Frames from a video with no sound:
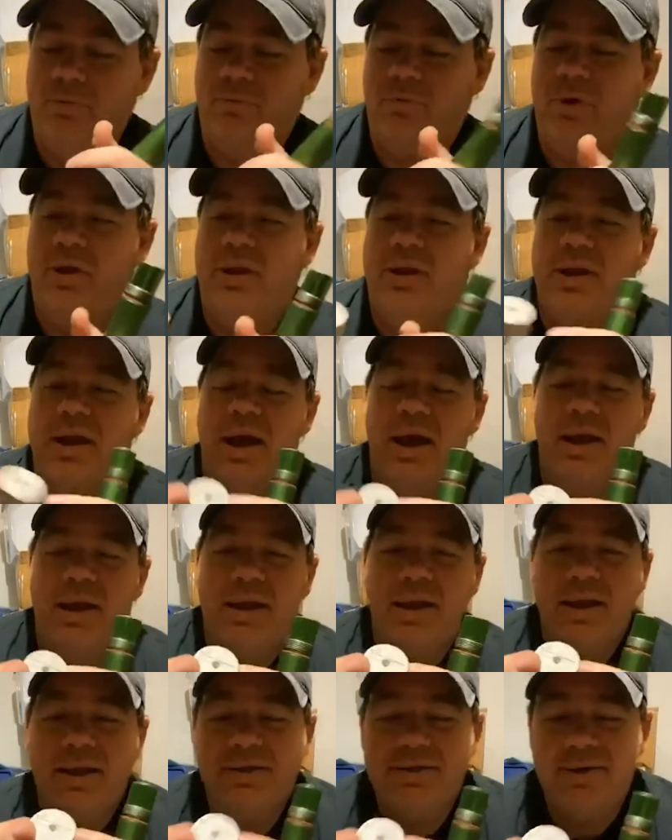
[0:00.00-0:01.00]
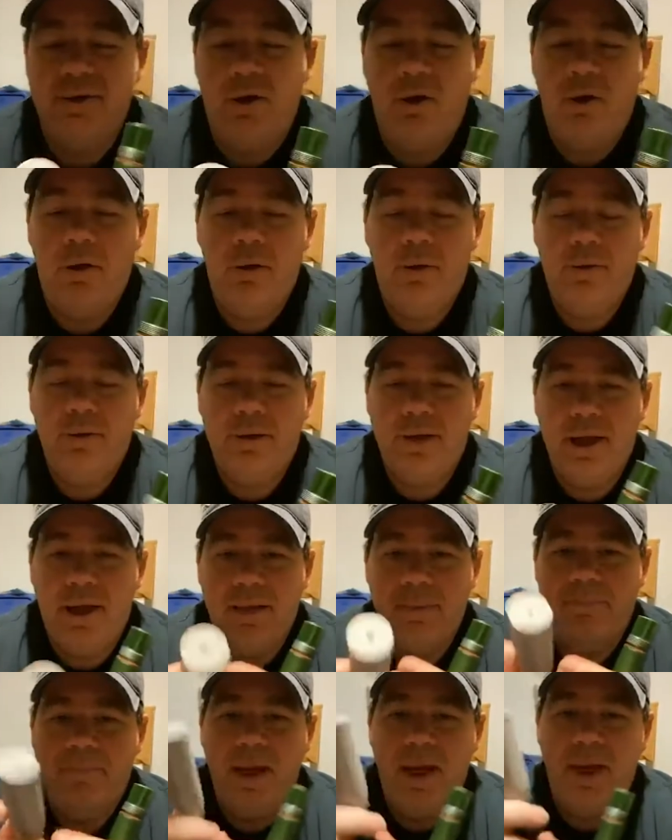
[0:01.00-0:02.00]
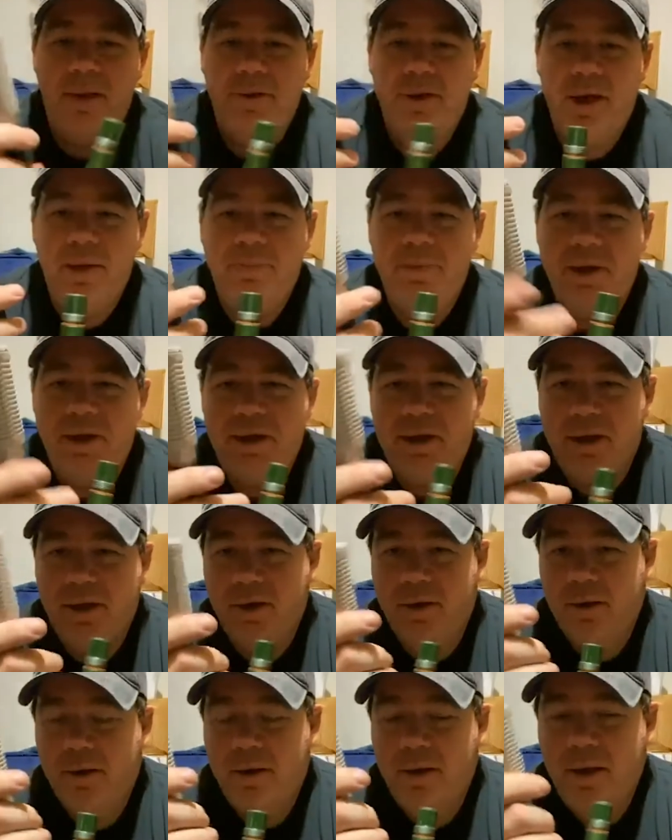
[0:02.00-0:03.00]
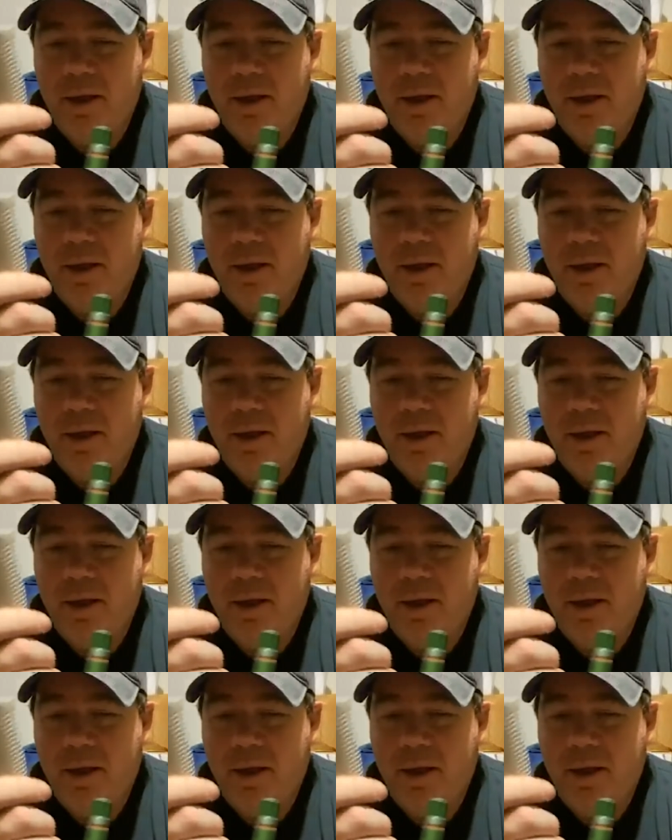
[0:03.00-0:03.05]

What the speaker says: really kind of gets all kind of bound up in here.